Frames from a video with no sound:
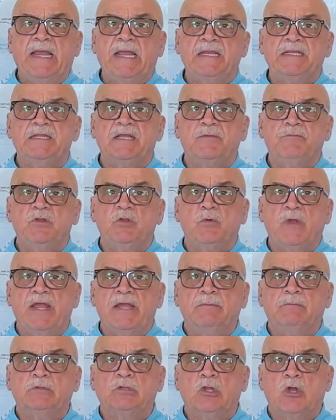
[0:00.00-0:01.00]

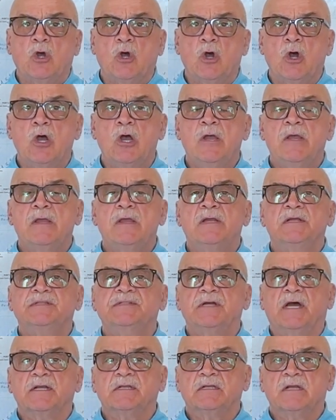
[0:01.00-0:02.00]

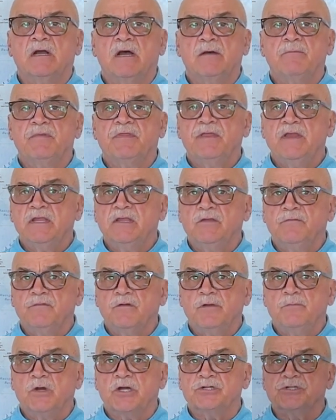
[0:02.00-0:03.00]
nwmlaw.com. Thank you
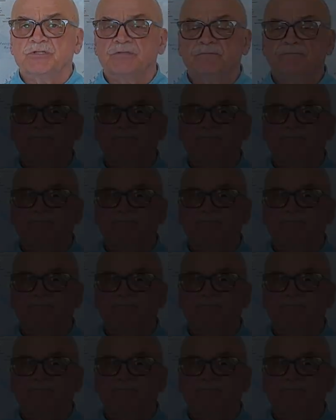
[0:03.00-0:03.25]
very much.